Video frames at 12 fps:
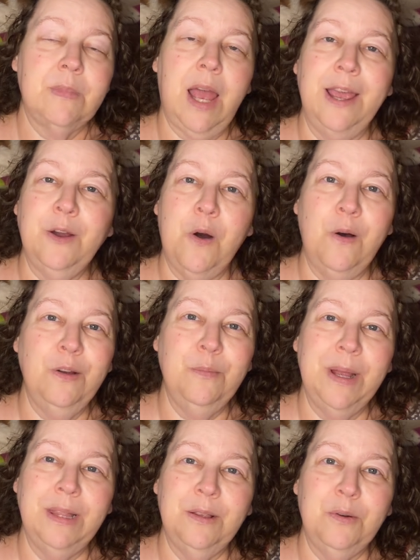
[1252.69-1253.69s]
I call her
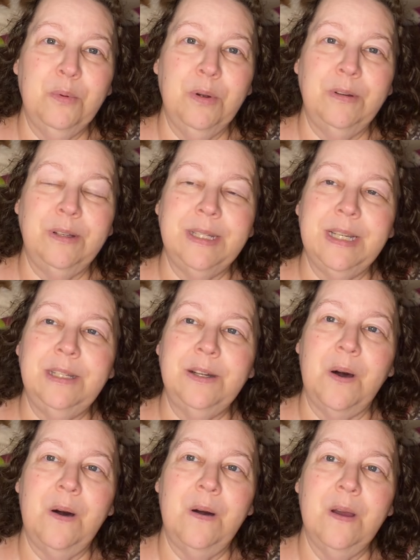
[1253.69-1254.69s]
my little royalty
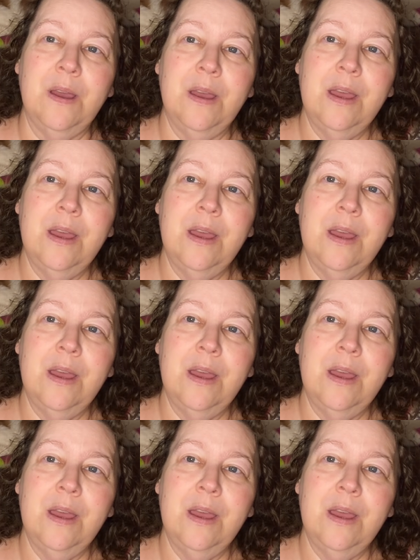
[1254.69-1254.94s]
dog.